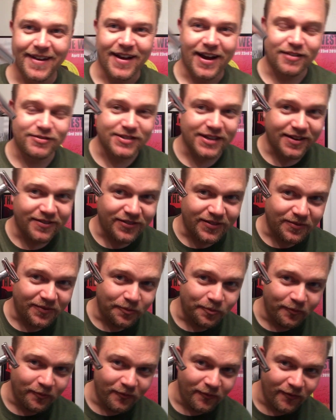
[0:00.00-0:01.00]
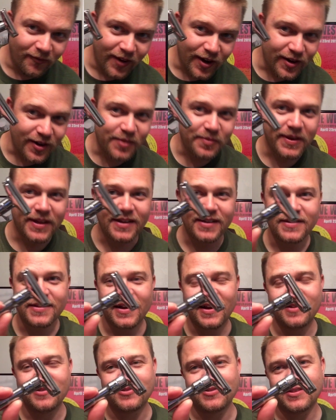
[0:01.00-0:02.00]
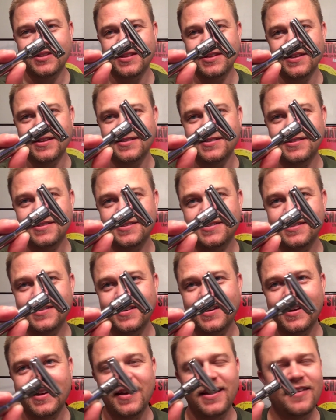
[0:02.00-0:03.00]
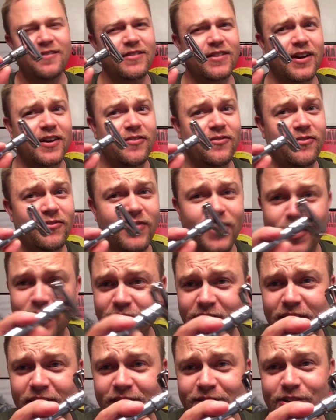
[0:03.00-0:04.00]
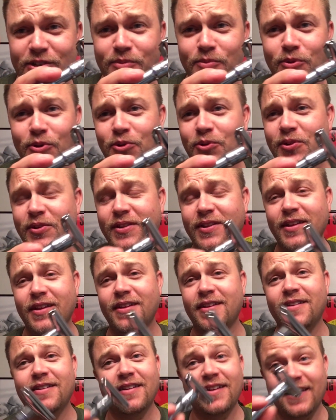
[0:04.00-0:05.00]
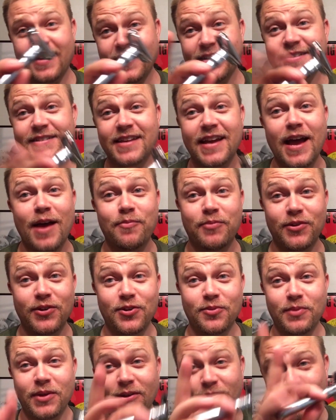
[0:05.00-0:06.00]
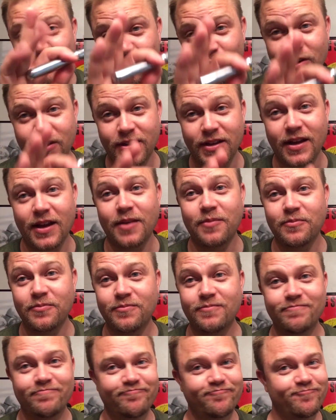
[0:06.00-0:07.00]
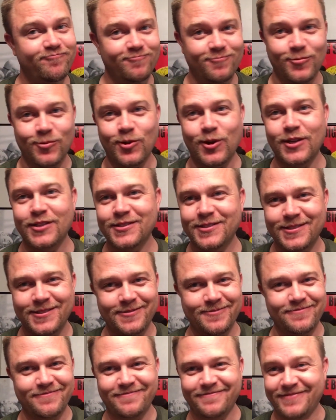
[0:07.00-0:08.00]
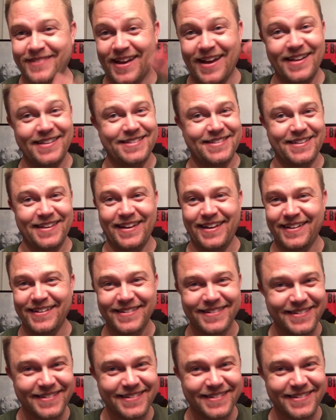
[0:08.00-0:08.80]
I've shaved very many times with this, gotten very comfortable with it, and it's happened to me one time. Once. And that's it.